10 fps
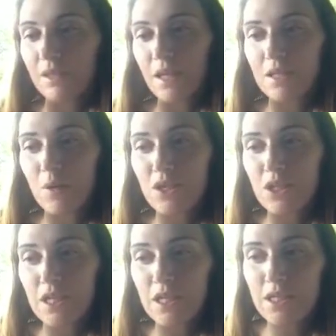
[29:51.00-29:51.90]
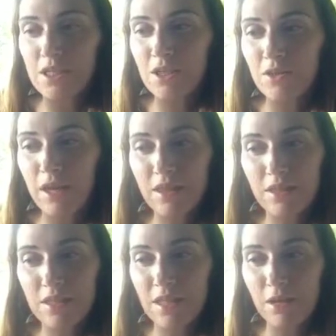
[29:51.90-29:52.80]
Next question is, do you think
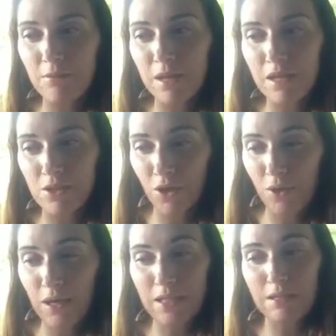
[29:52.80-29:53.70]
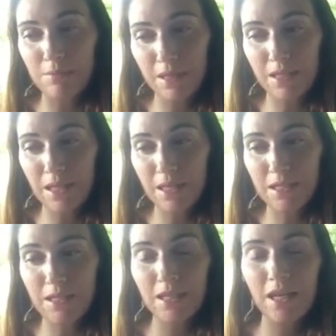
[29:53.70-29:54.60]
the CLB is growing as a
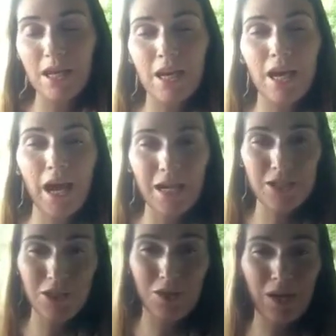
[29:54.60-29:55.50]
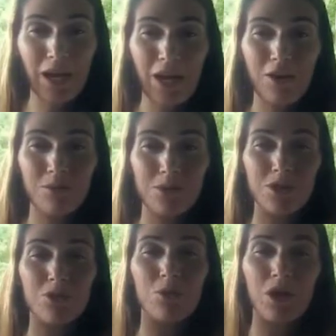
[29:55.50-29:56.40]
business? I do, and I hope
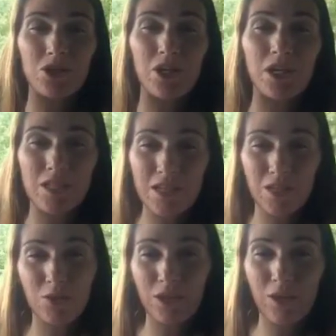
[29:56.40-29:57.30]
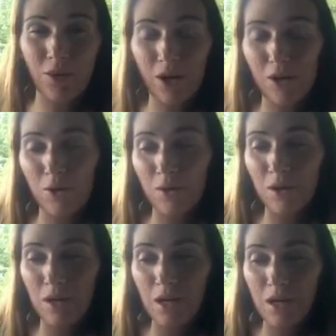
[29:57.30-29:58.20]
to watch it continually grow.
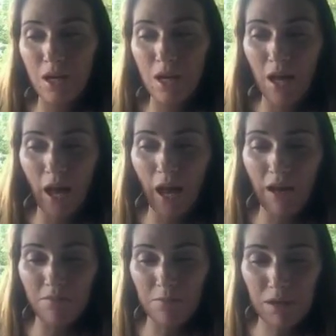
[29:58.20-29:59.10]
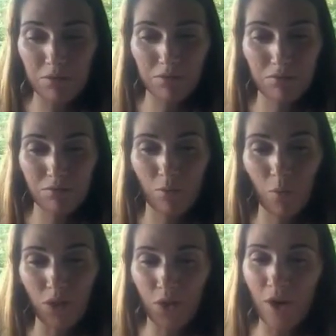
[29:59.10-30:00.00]
I've been
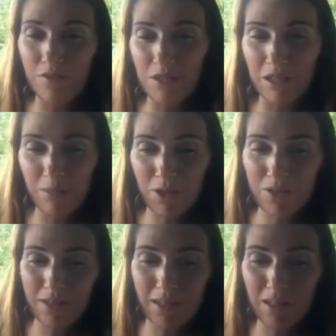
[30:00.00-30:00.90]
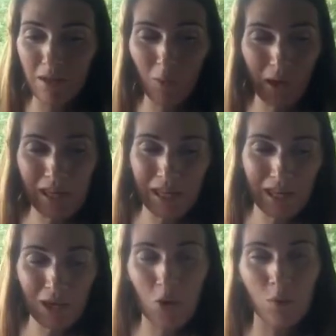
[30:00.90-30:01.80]
with the Crafty Lady Birds since the way
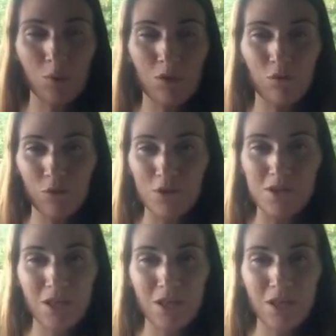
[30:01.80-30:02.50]
get-go when we first